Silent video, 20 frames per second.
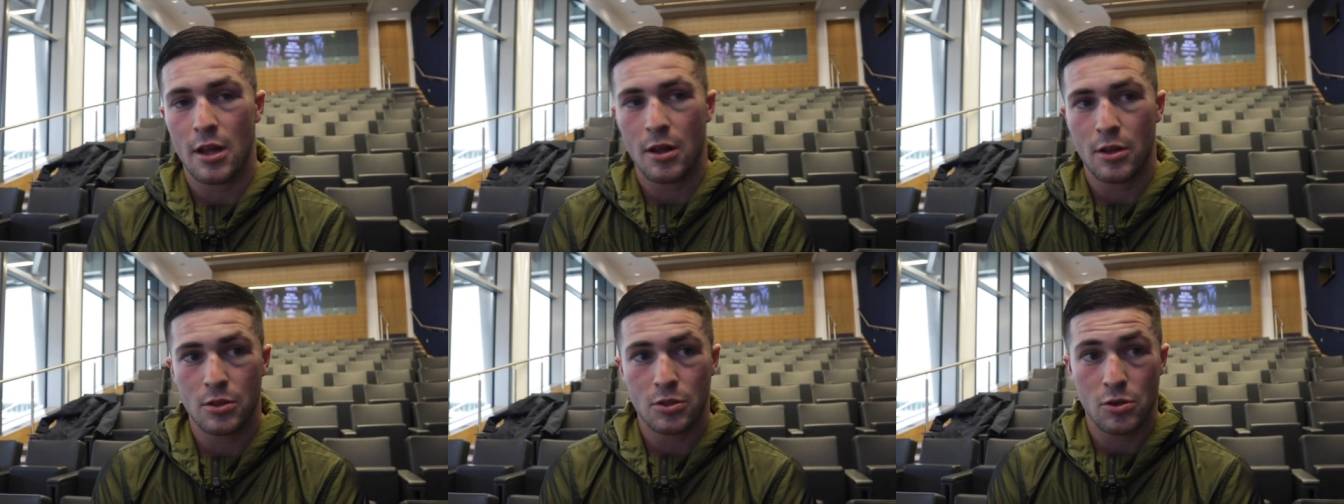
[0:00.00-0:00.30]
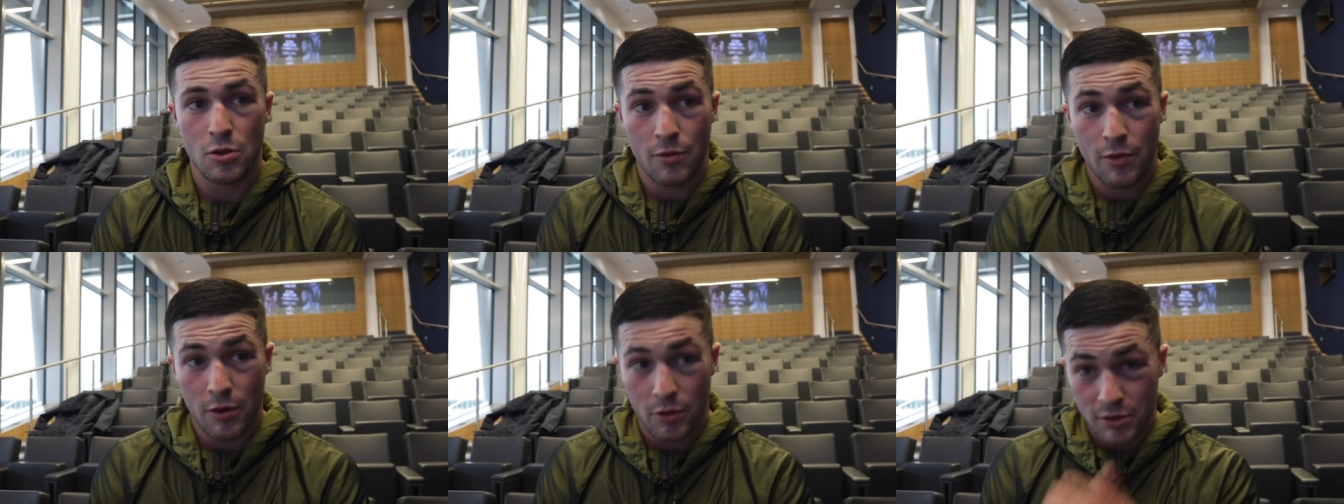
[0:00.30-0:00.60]
Yeah,
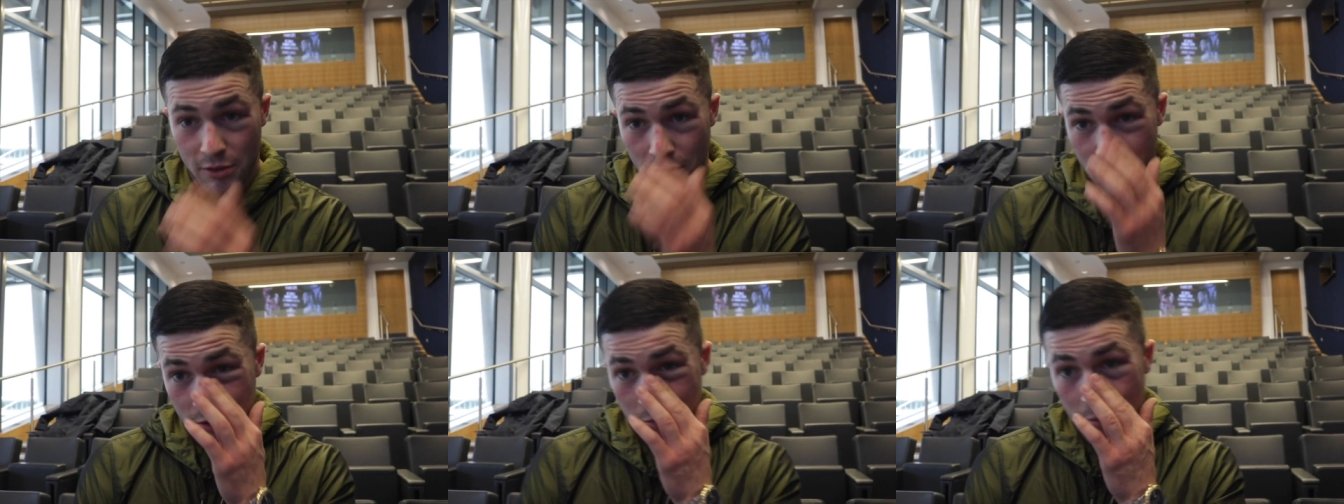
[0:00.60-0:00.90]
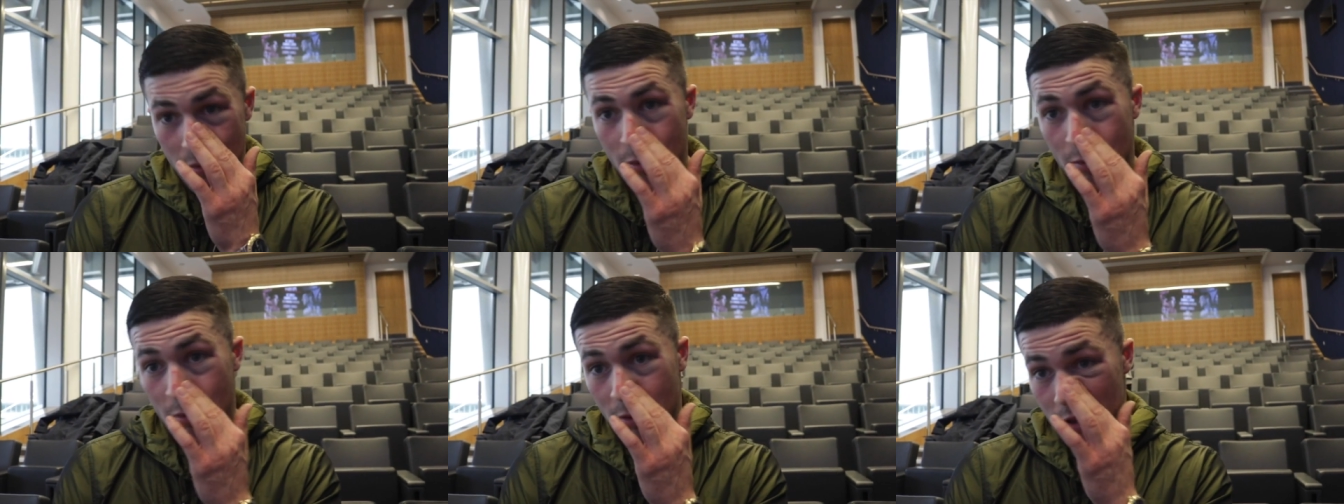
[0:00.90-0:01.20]
2017
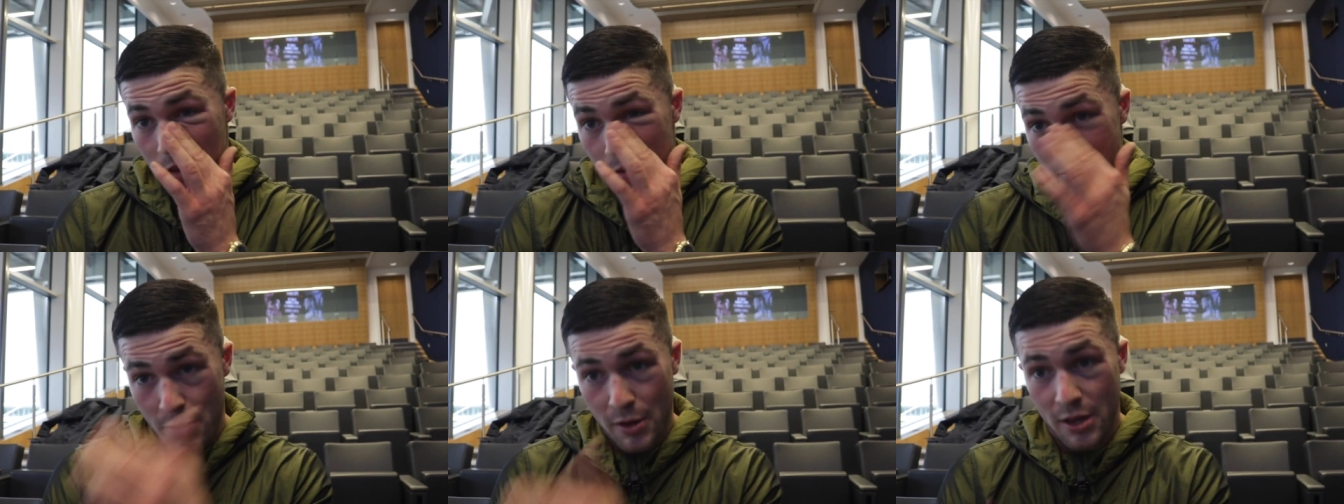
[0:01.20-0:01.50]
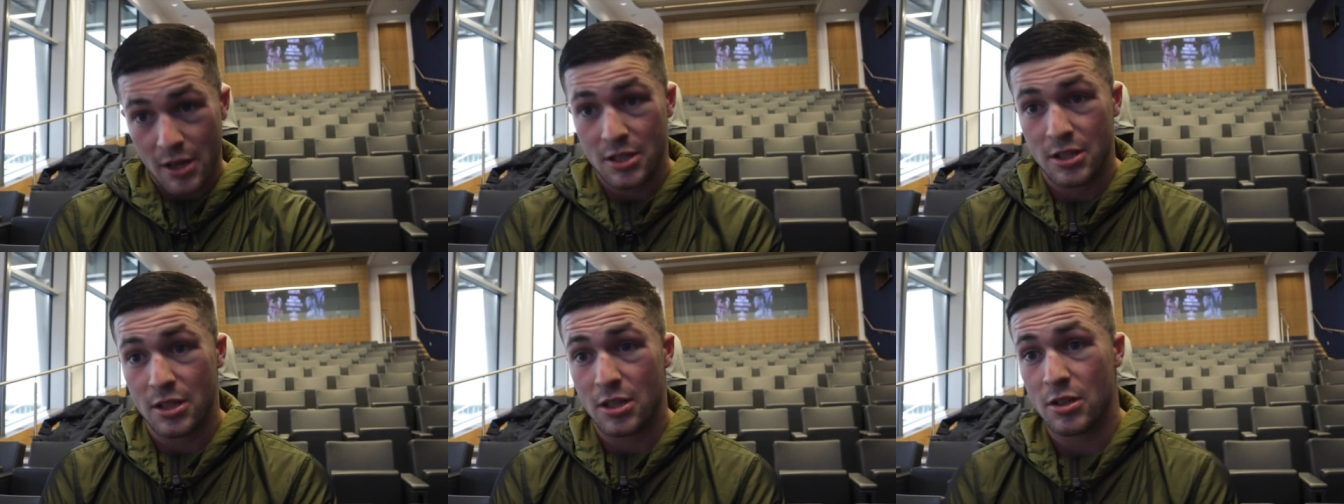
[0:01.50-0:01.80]
will be one of the
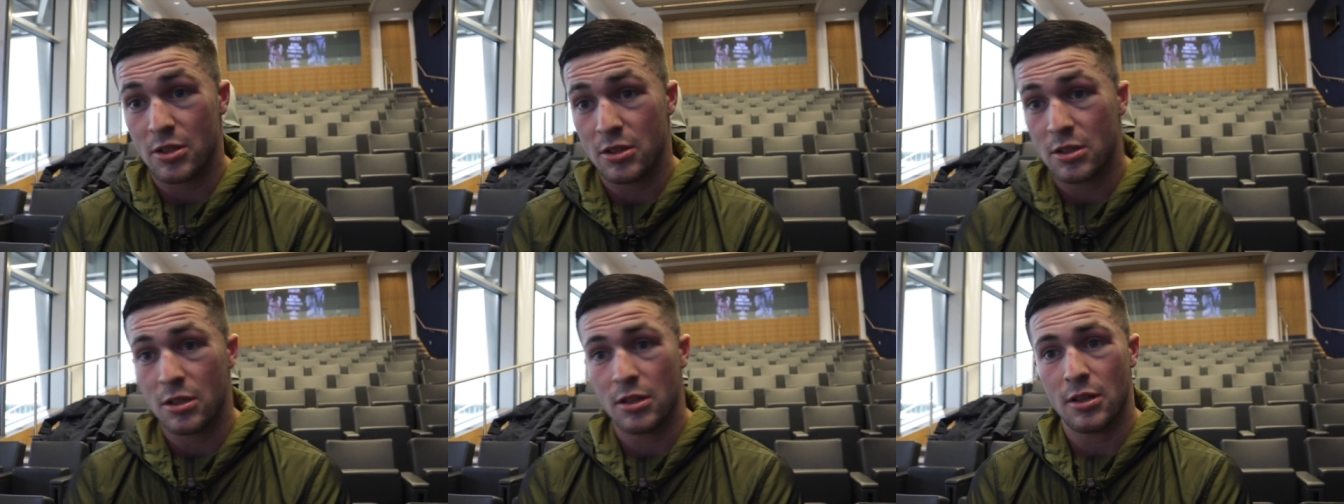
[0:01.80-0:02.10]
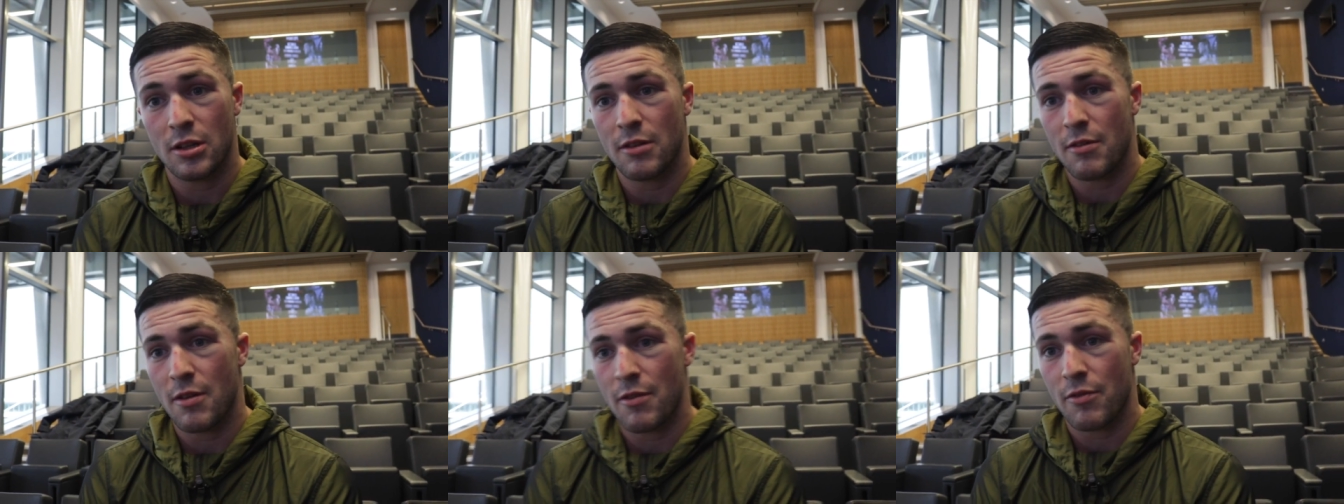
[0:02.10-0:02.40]
biggest years
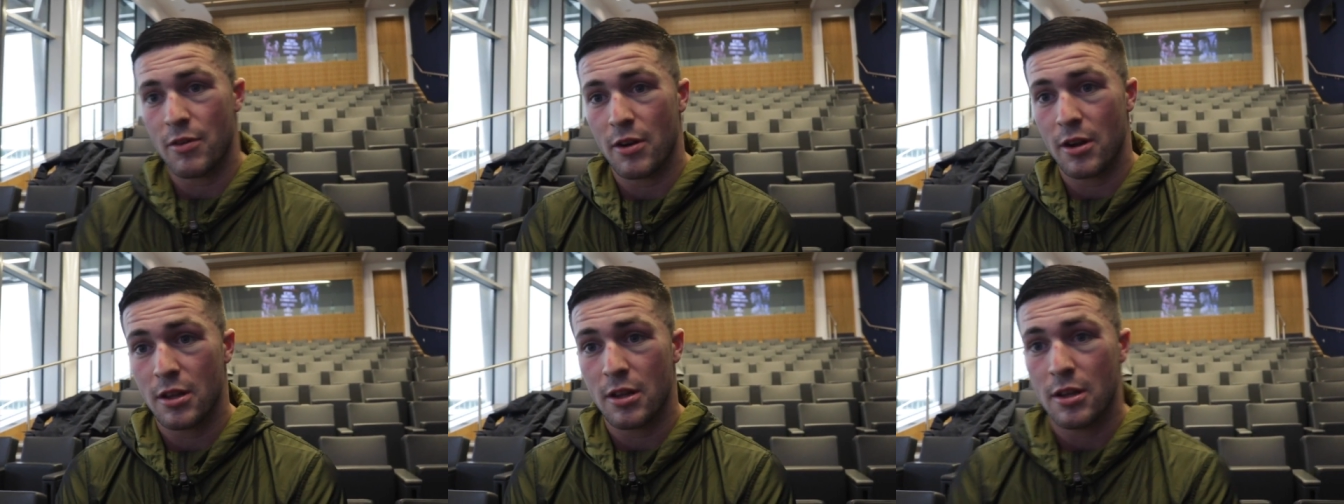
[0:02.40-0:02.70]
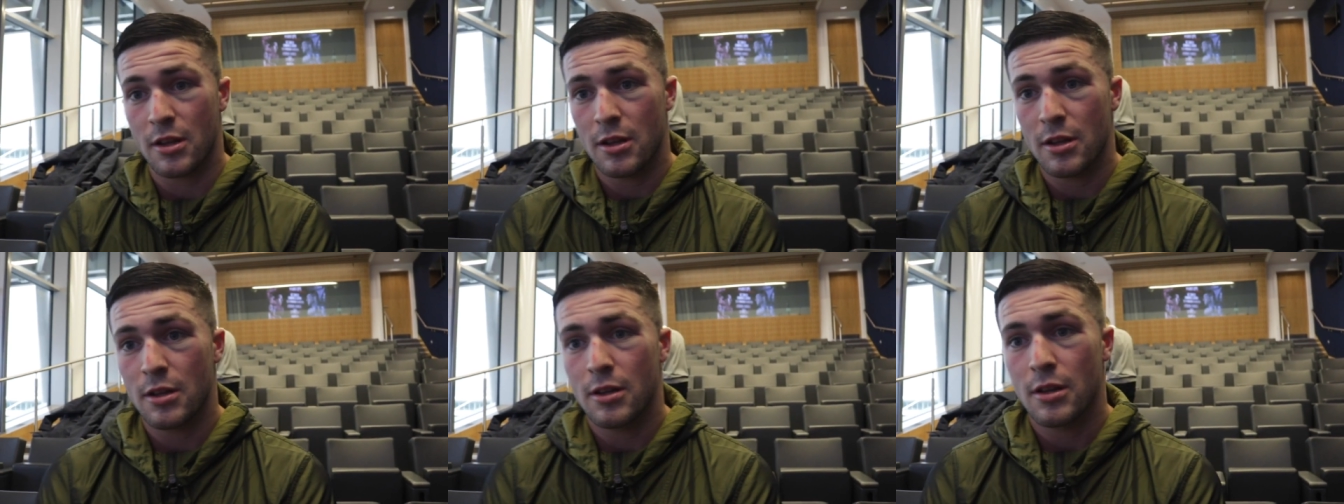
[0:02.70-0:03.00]
I've ever had.
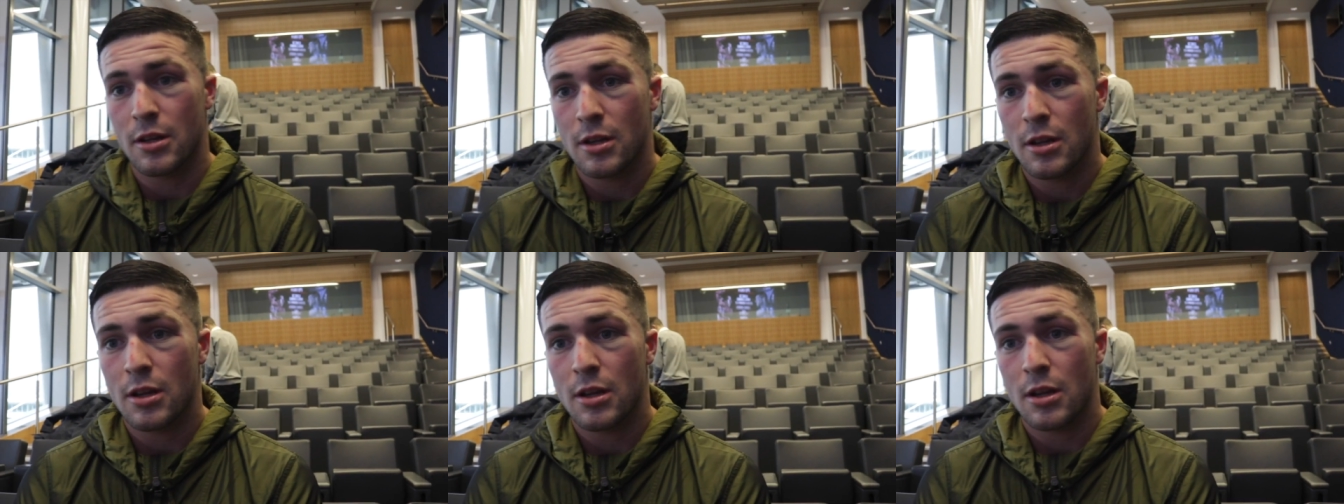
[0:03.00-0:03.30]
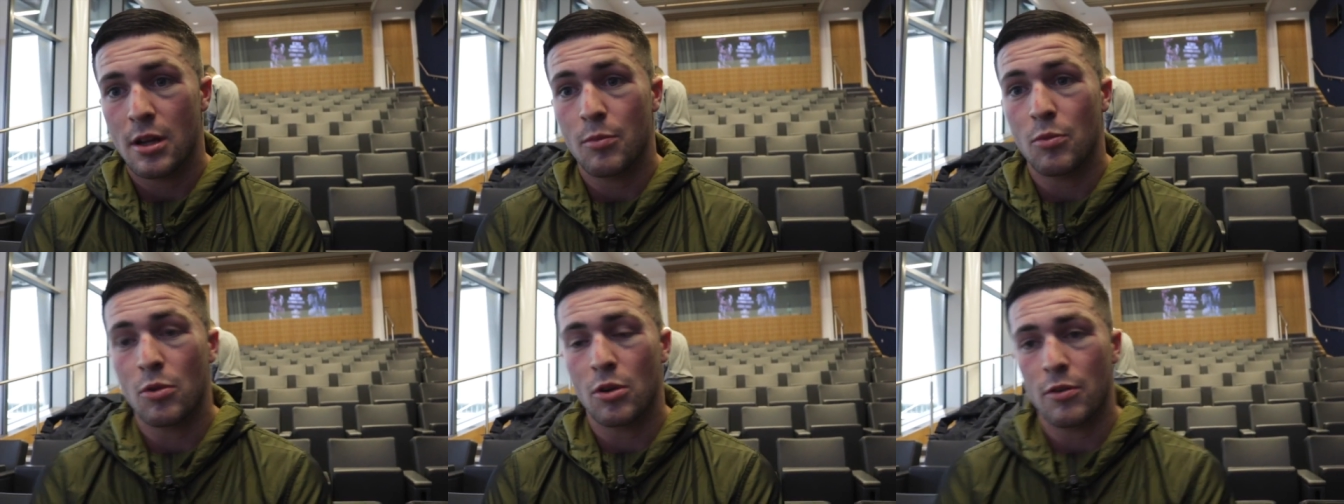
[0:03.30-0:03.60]

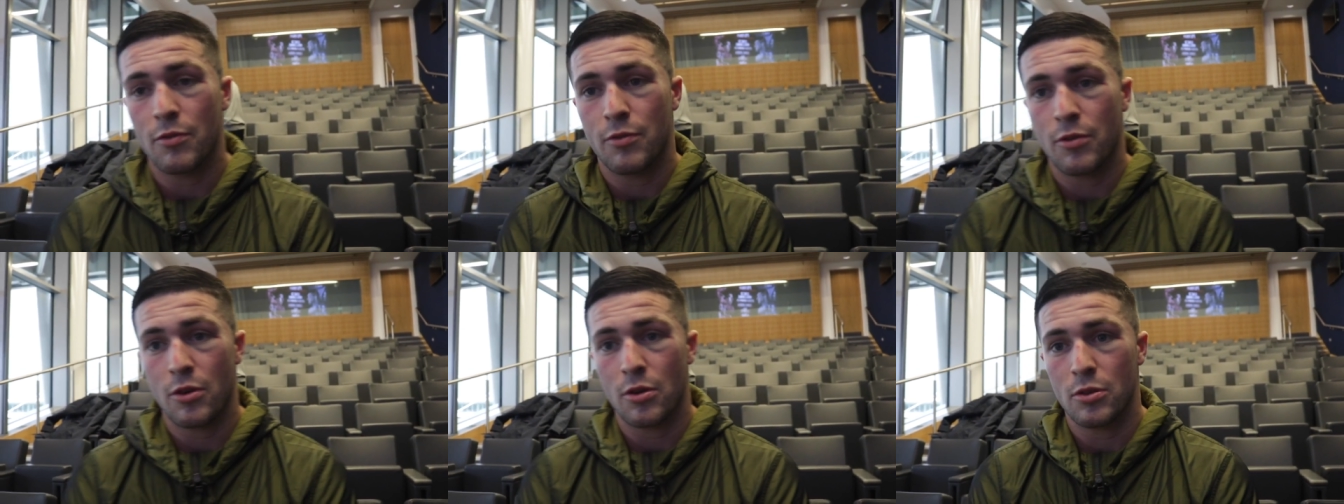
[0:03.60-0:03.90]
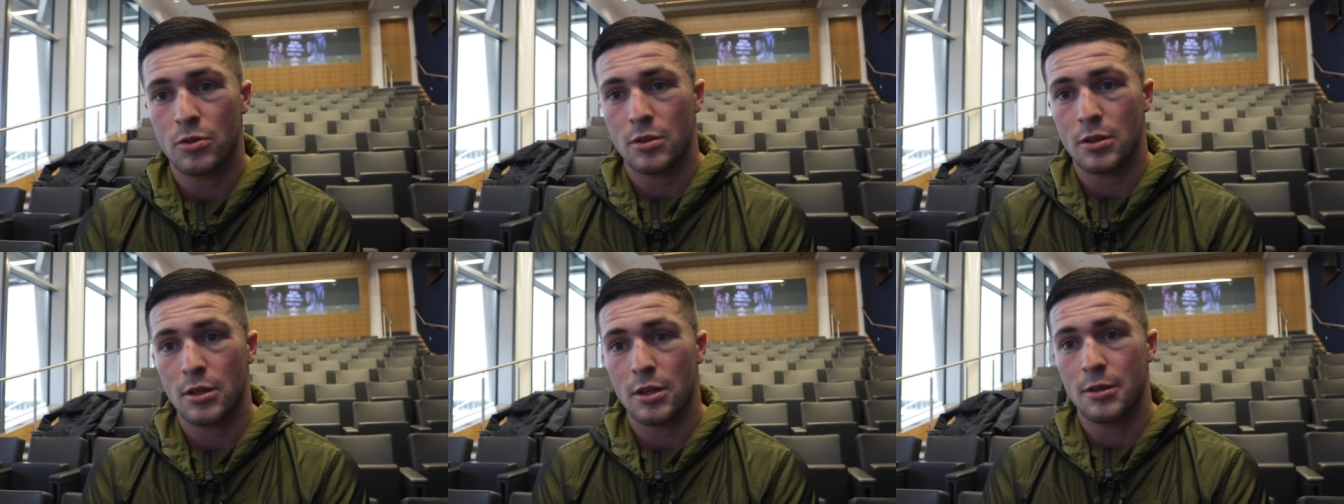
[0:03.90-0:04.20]
I'm looking
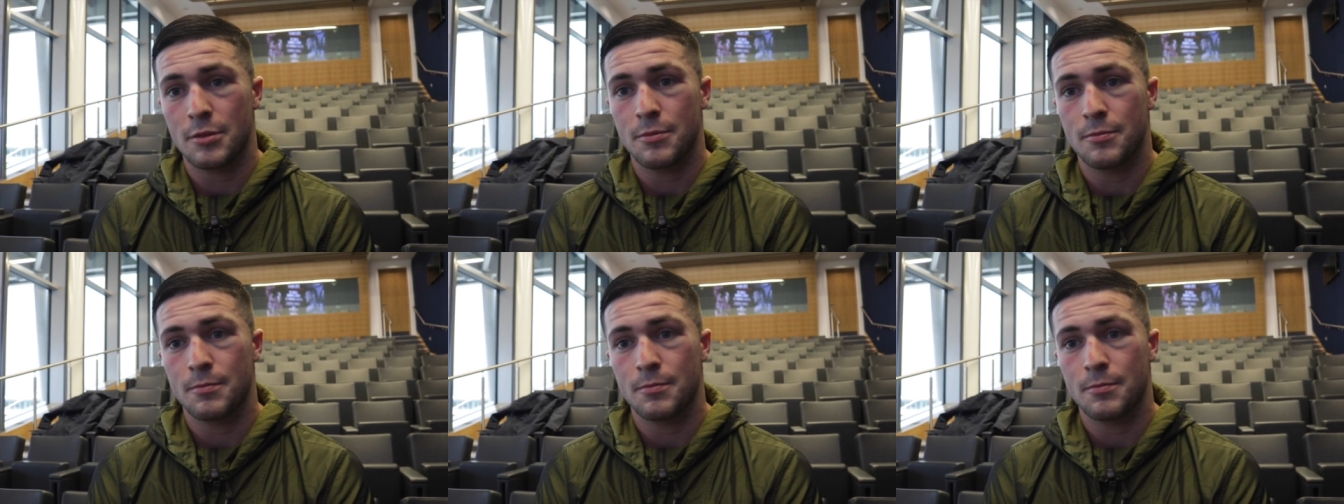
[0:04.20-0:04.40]
forward to it. Yeah.